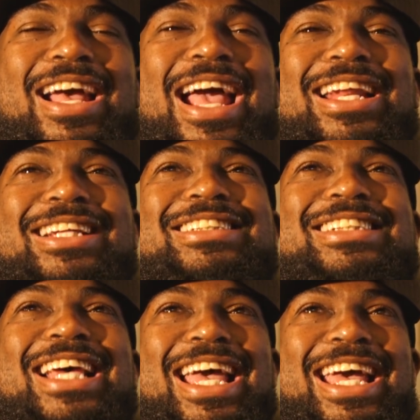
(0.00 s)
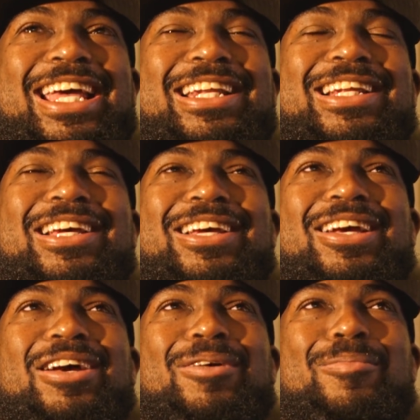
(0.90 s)
And it said,
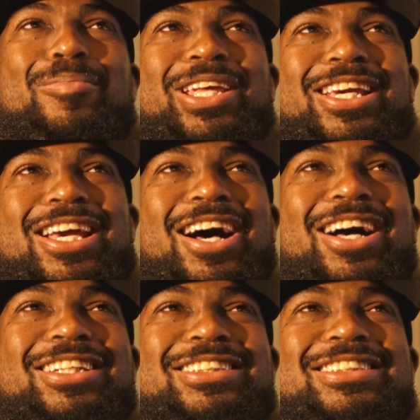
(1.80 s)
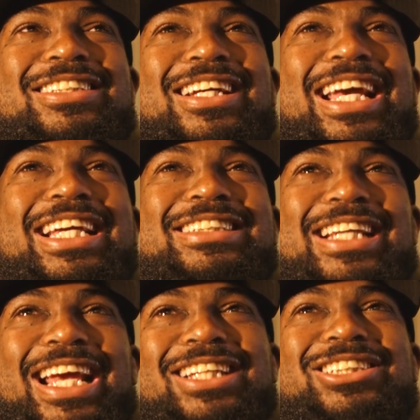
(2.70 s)
because
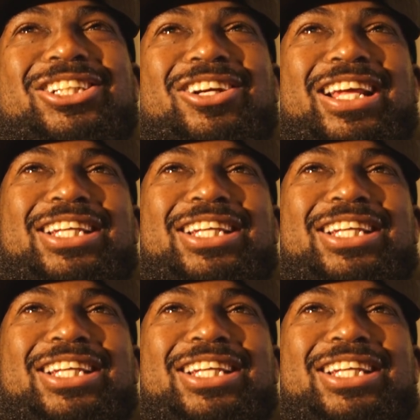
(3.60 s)
he's injured,